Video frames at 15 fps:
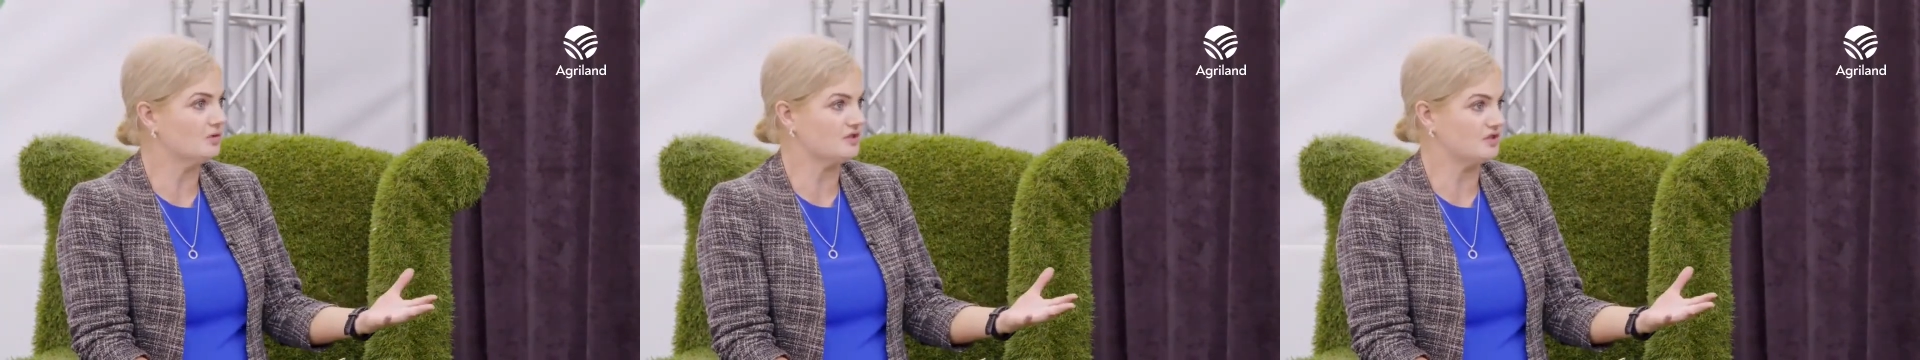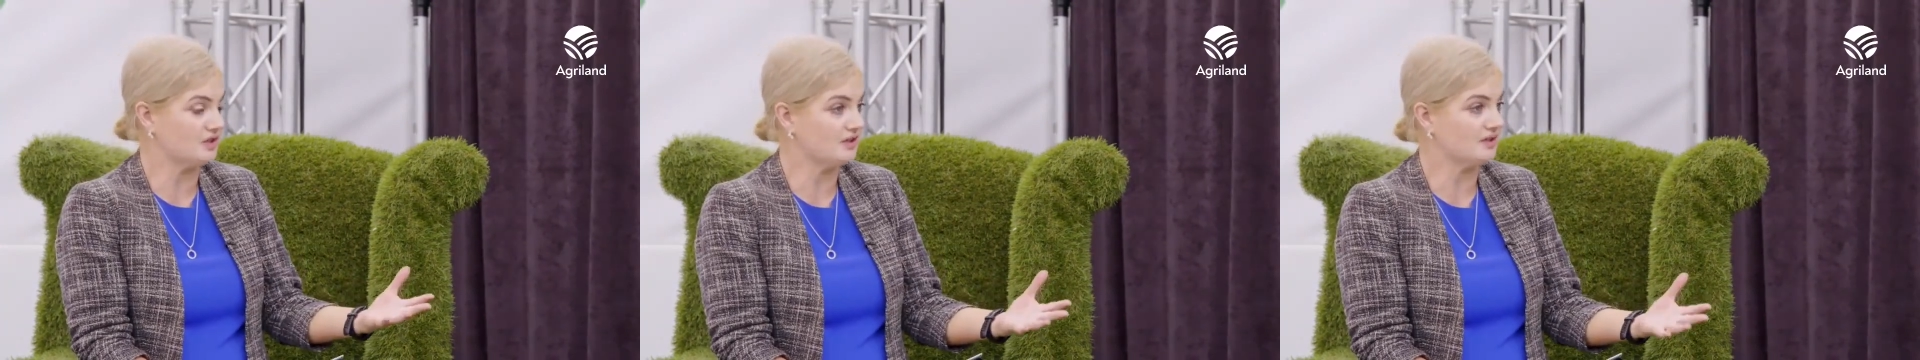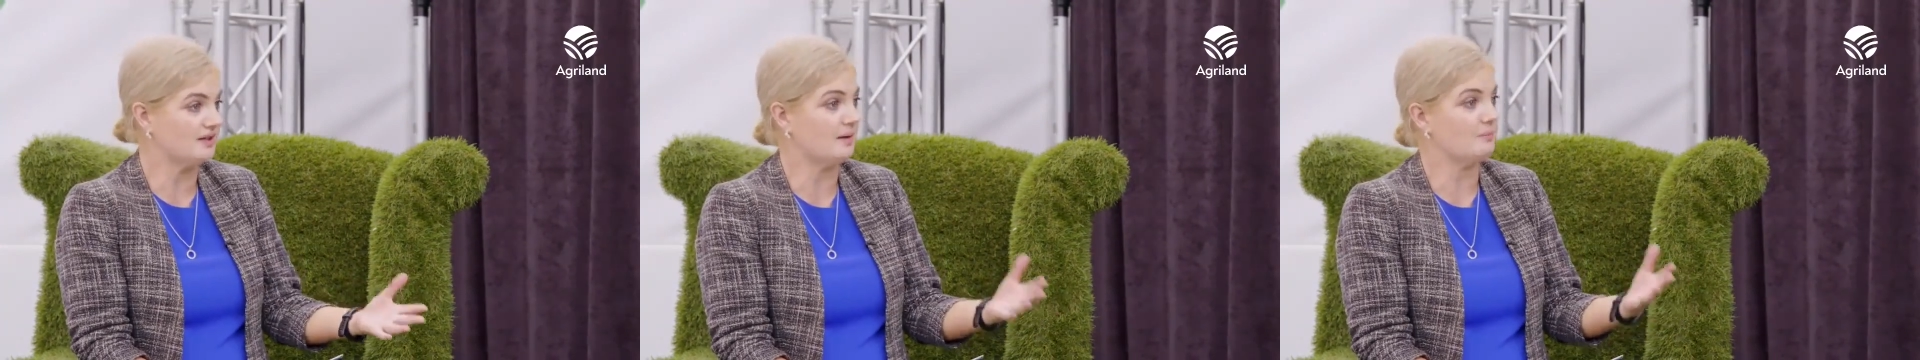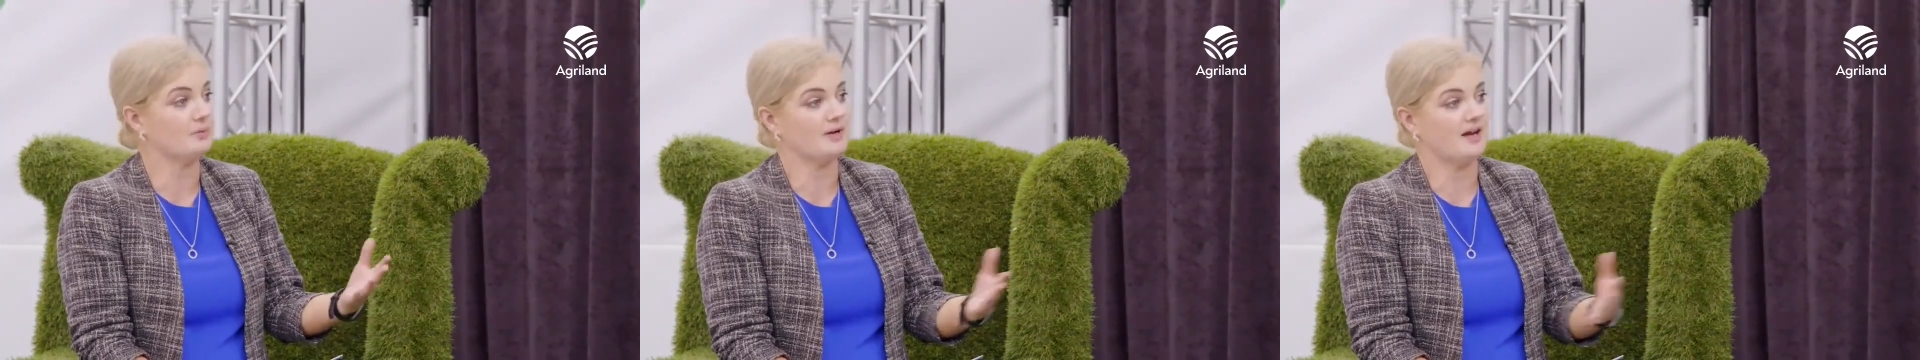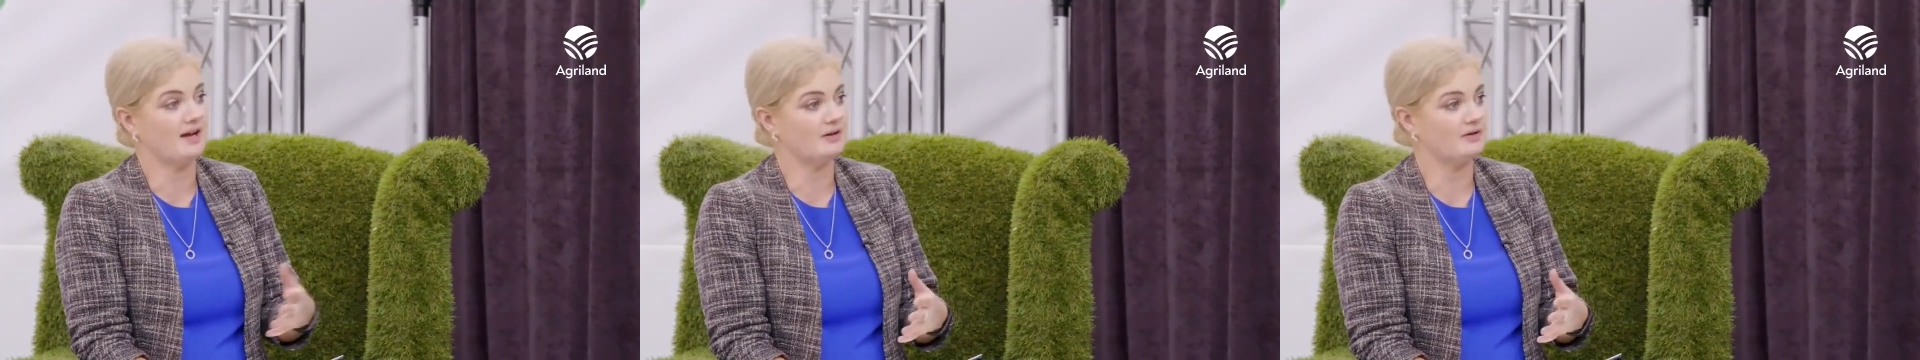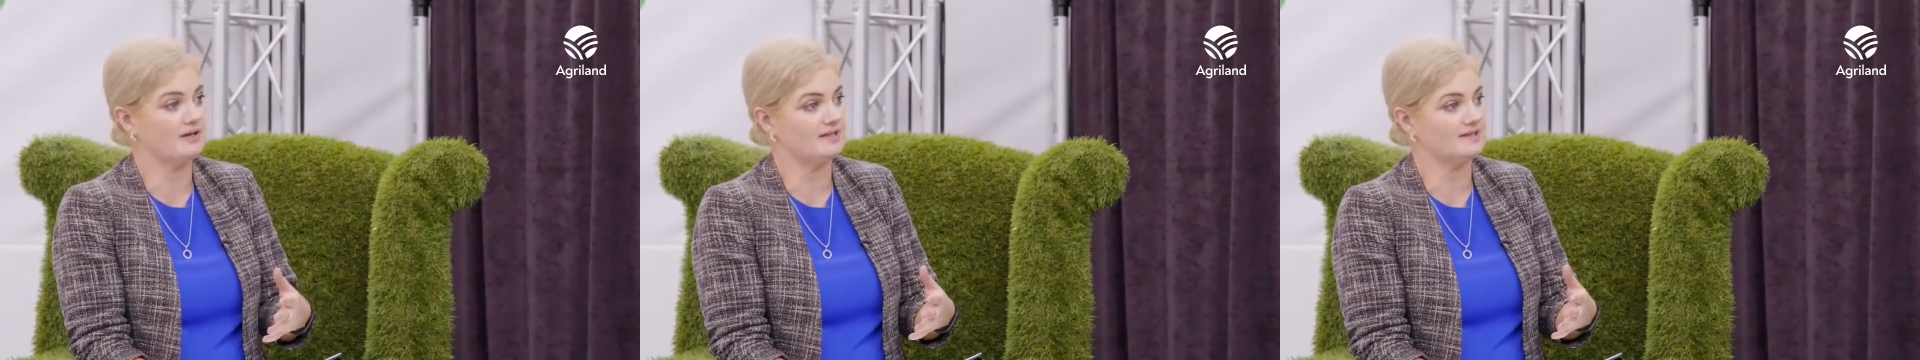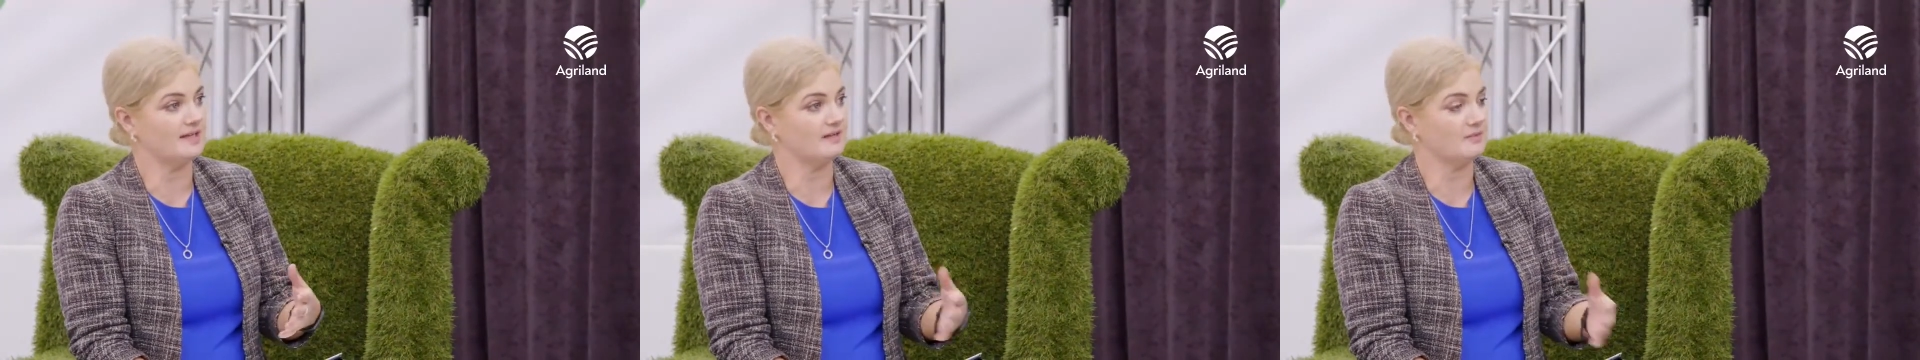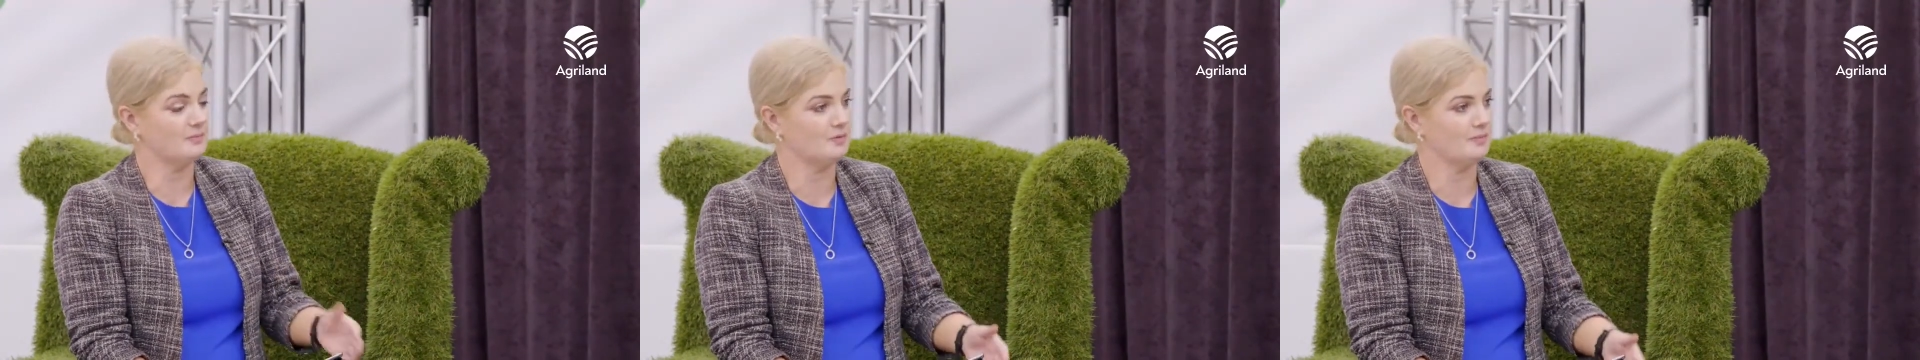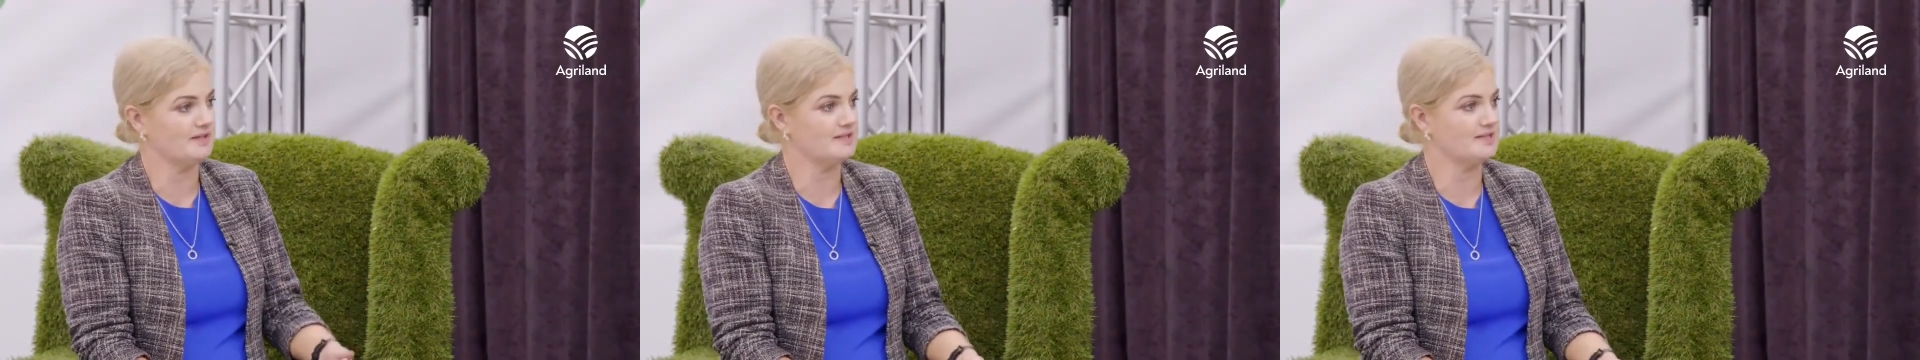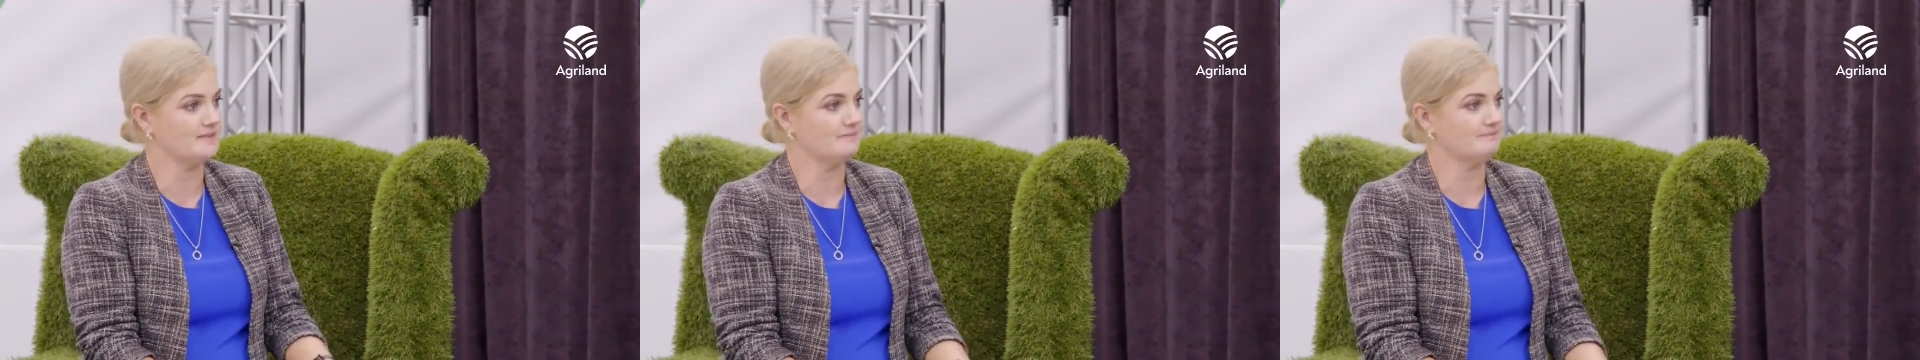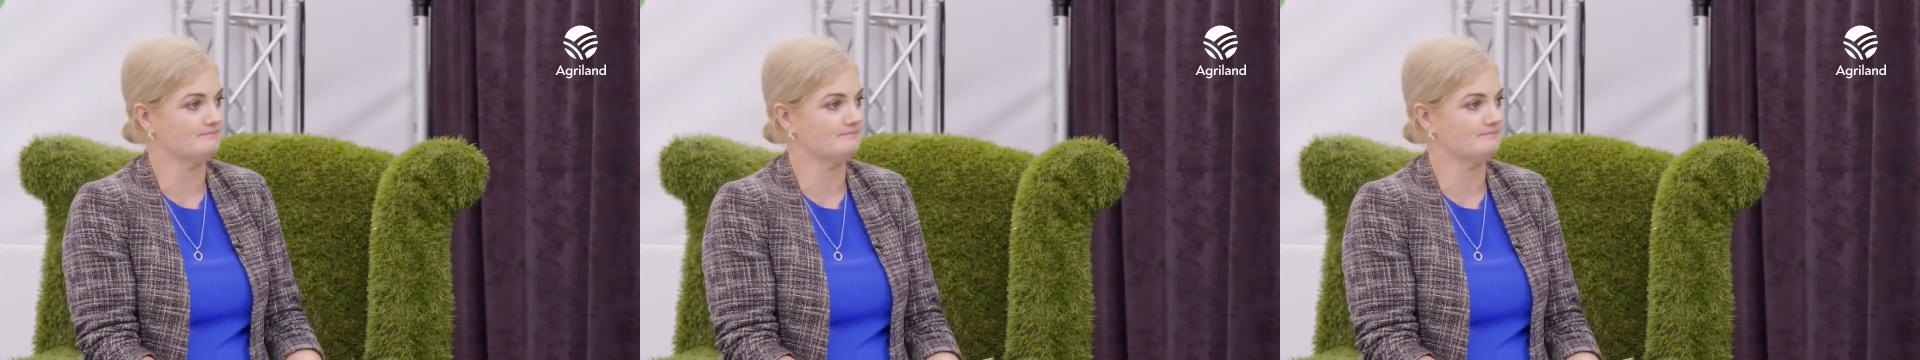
uncertain and precarious at the moment?